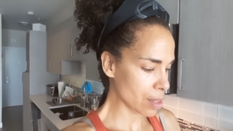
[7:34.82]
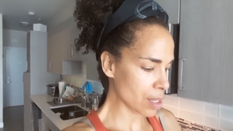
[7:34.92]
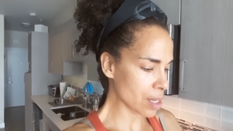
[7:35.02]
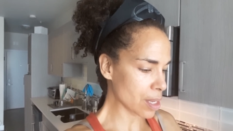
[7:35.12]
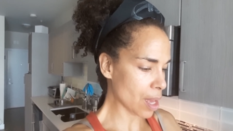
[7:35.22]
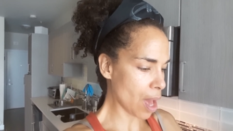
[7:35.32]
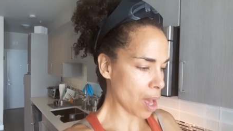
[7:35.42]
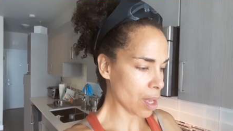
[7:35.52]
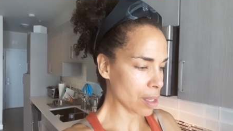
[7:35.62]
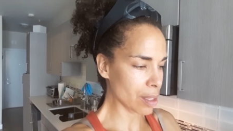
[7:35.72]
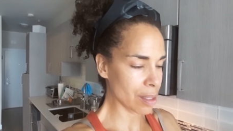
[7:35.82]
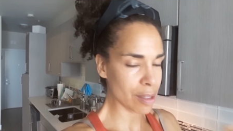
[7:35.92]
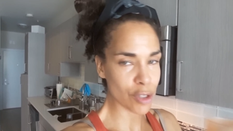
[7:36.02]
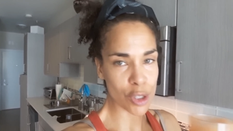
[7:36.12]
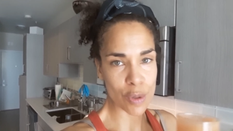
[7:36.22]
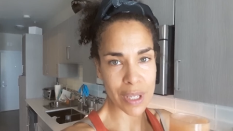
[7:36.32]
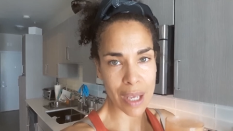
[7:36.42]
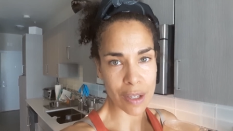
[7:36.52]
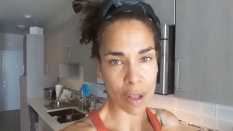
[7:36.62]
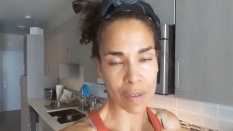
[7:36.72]
The juice
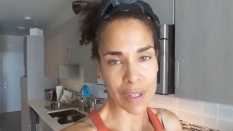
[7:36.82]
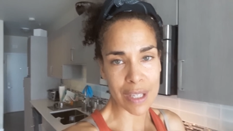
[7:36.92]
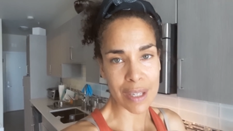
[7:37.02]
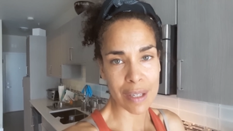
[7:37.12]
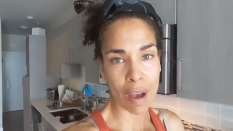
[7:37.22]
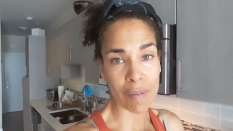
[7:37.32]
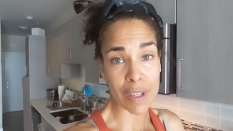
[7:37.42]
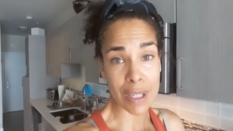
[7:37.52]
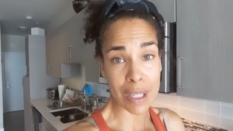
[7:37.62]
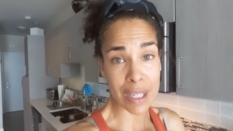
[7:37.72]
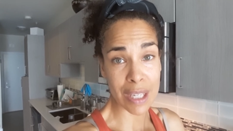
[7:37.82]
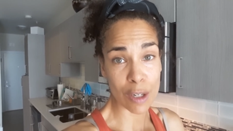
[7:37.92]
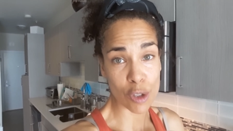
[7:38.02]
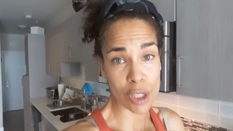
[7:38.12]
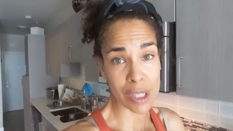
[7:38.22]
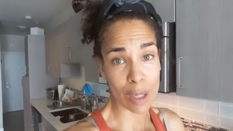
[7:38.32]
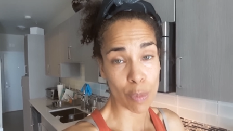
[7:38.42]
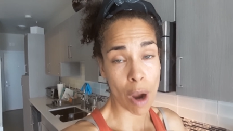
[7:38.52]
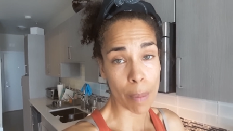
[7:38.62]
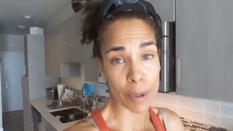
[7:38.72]
has all of these obviously synergistic
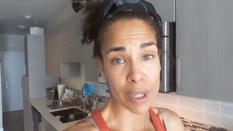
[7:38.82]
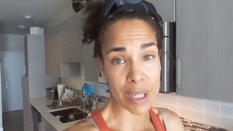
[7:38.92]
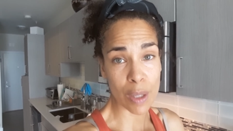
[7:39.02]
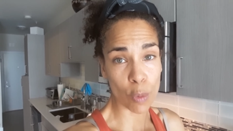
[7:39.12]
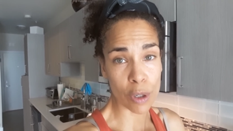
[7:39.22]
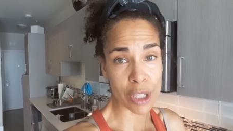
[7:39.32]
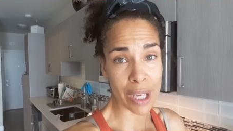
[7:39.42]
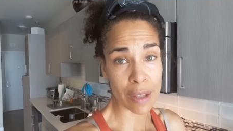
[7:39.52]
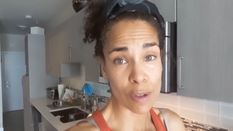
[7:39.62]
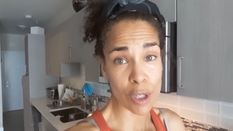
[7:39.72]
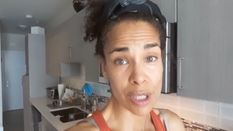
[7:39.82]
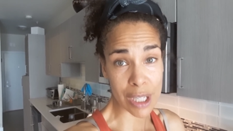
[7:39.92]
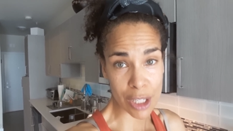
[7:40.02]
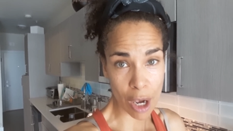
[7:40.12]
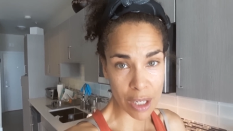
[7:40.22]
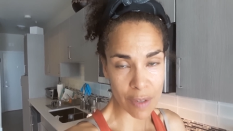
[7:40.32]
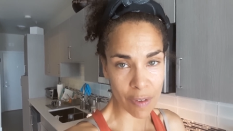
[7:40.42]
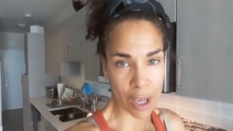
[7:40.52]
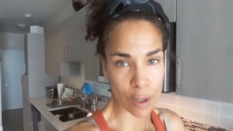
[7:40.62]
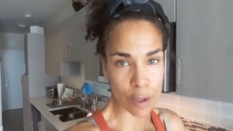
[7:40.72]
properties that work together to
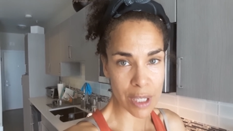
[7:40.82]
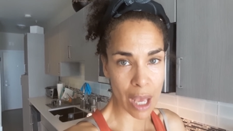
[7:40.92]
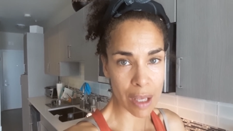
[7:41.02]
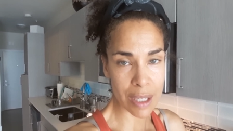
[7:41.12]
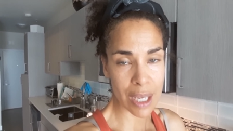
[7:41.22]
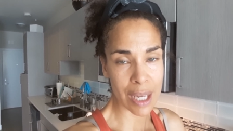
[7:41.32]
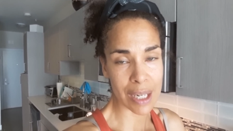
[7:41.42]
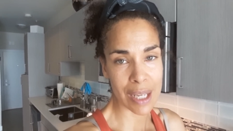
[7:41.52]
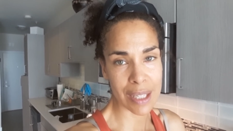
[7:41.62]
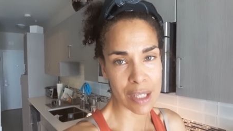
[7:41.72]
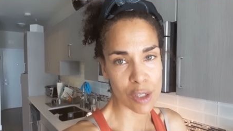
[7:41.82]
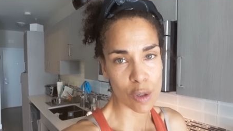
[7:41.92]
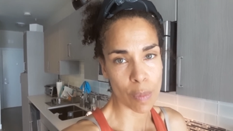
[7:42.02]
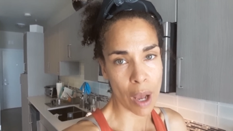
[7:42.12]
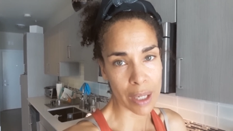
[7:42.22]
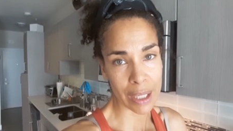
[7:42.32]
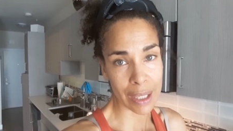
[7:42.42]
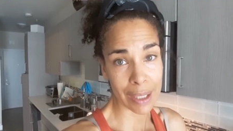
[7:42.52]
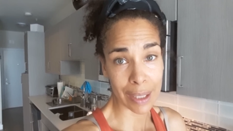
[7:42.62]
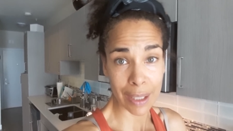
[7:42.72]
detoxify your cells and assist your
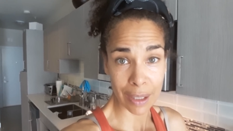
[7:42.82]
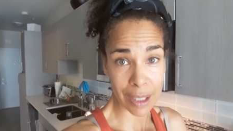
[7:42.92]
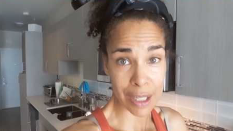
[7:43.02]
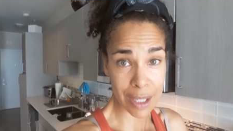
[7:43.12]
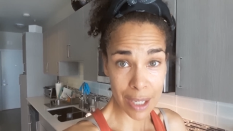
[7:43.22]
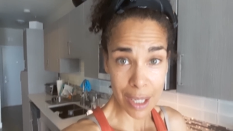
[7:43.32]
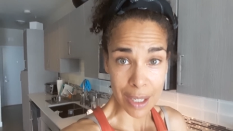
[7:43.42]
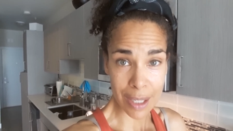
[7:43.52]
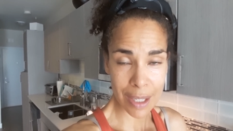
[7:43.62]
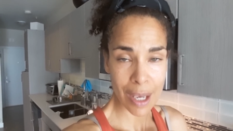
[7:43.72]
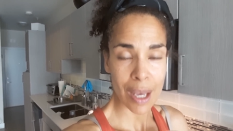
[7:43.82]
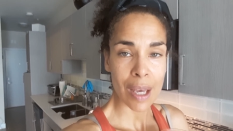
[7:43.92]
body in healing disease.